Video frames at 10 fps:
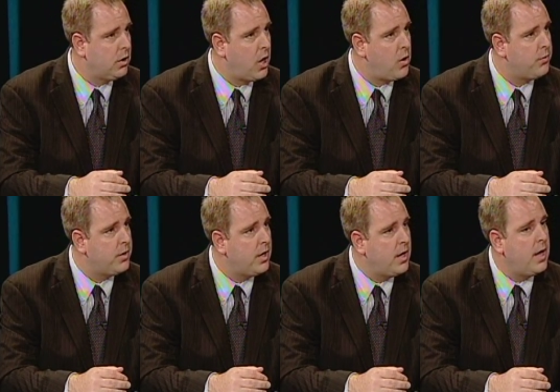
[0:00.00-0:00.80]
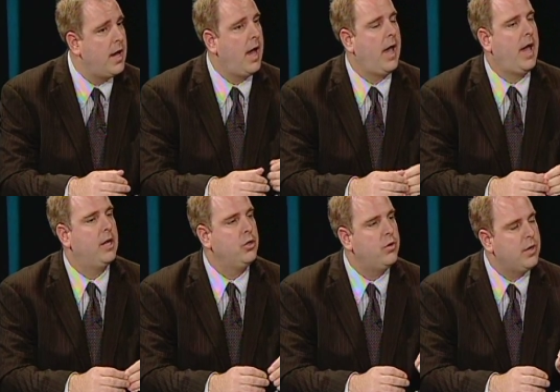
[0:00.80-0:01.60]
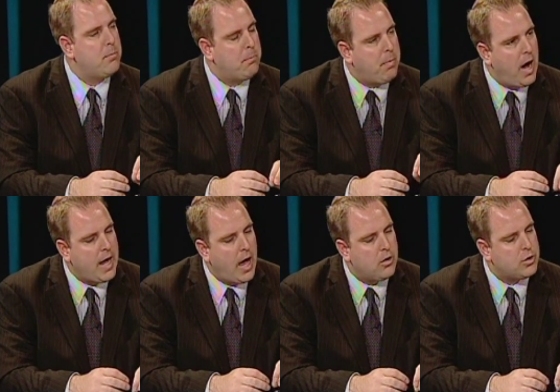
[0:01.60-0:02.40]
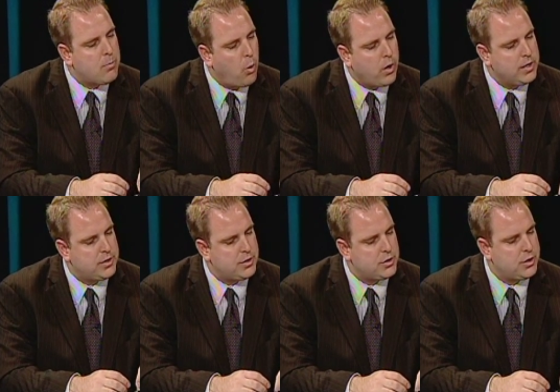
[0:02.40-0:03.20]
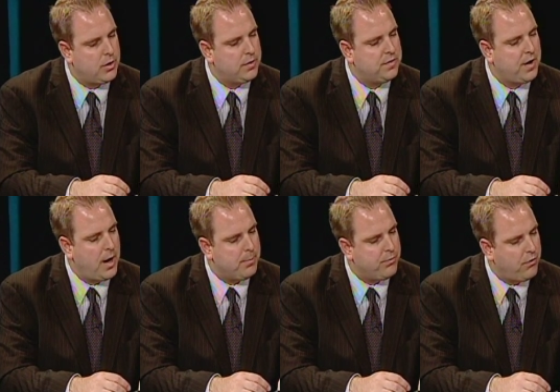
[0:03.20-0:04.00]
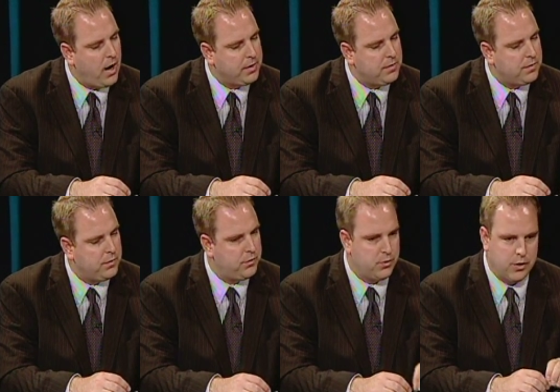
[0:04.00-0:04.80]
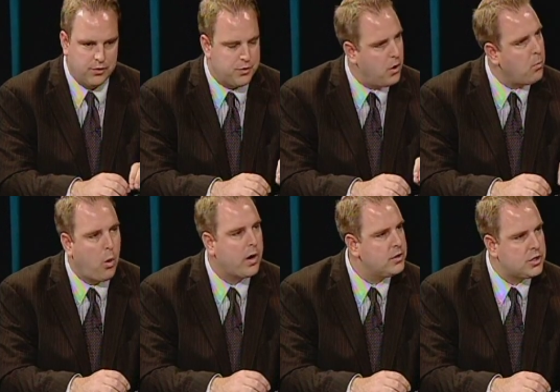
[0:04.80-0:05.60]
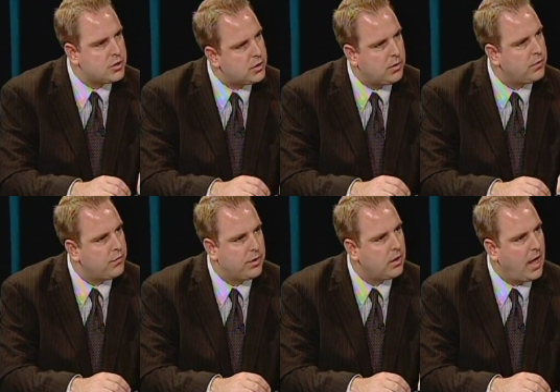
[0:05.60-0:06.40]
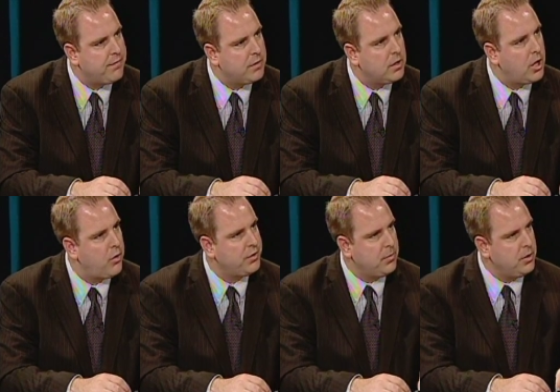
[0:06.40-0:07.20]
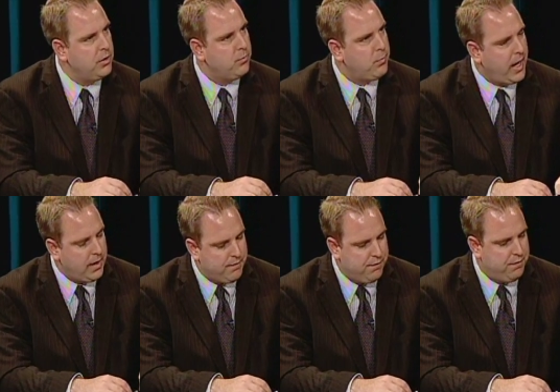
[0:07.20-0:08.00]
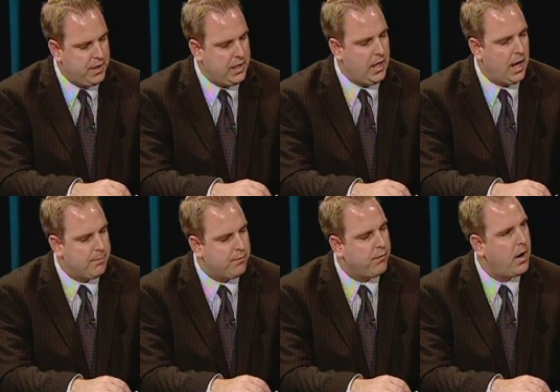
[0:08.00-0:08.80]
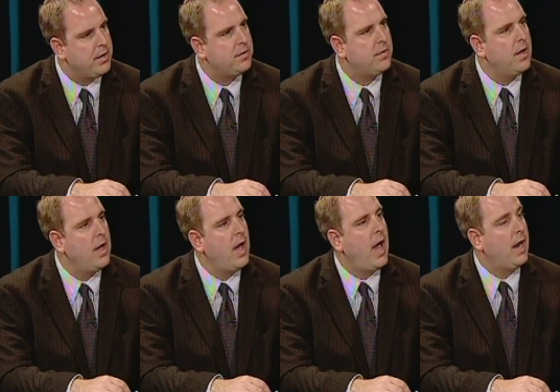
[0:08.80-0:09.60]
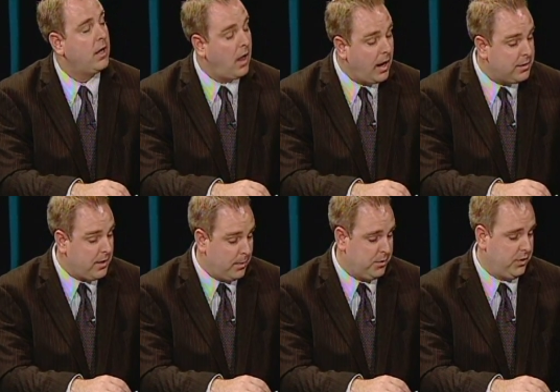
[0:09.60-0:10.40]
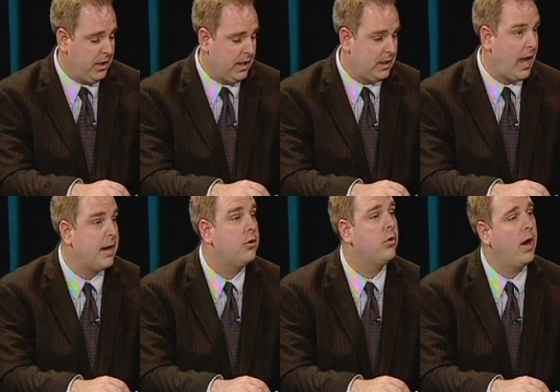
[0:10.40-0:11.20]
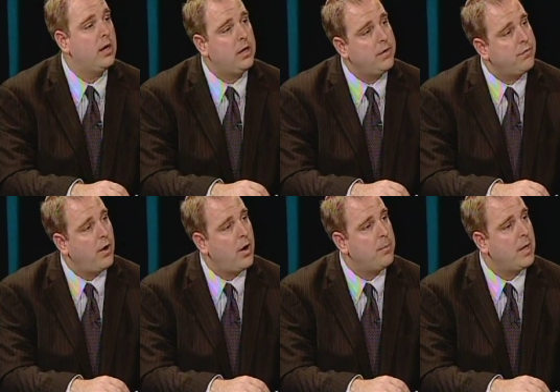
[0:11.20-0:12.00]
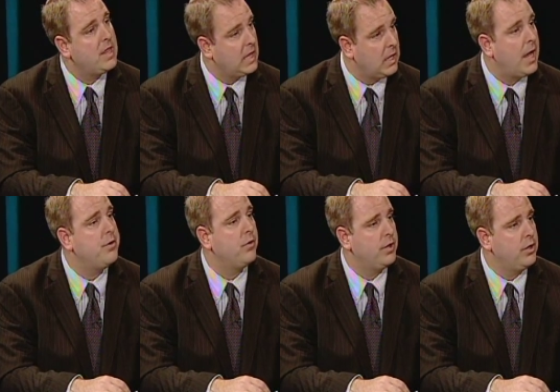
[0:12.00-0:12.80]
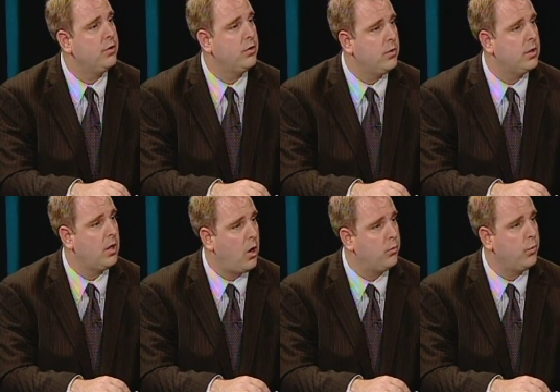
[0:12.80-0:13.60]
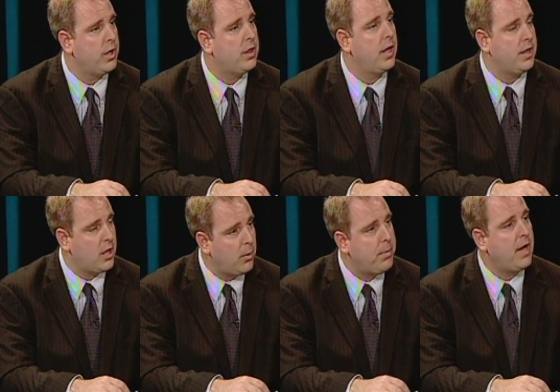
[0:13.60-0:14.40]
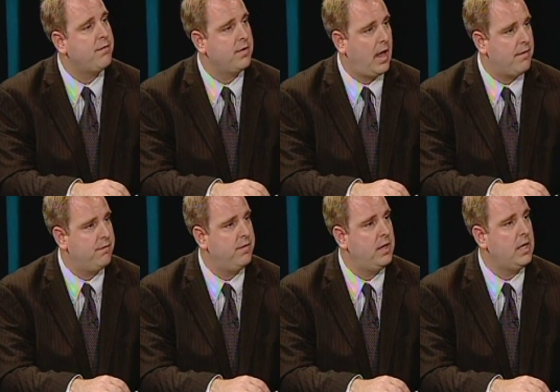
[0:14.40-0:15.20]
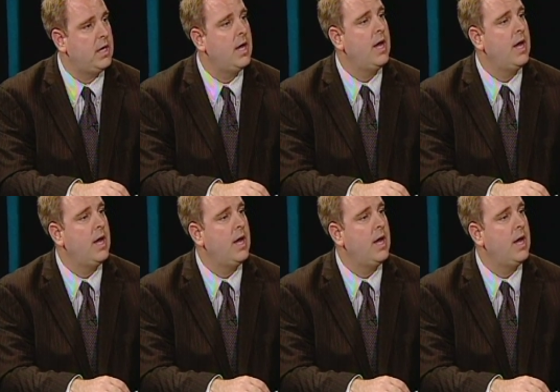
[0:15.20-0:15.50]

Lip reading: loan, and you can buy out the mortgage insurance up front, so there's no mortgage insurance for the life of the loan. You pay a fee up front, and a lot of times you can get that credited from the lender that you're doing the loan with, and they'll pay for that fee.